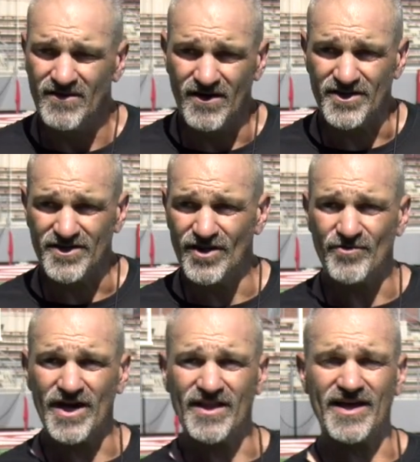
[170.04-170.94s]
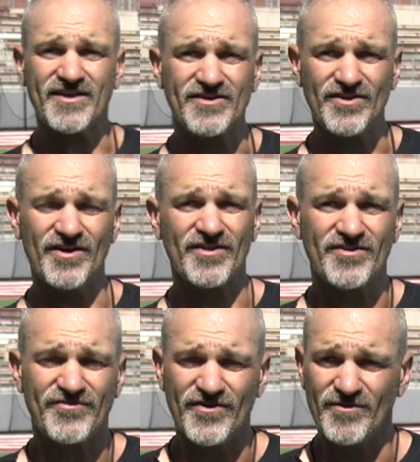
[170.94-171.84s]
them? Oh, you know what I like? You know, I
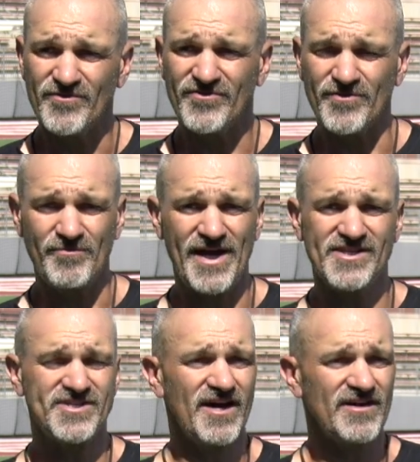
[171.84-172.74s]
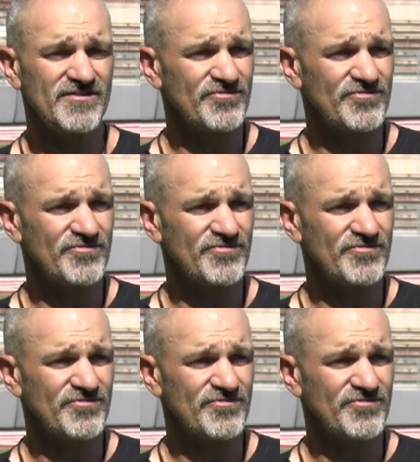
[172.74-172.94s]
look from Mejia,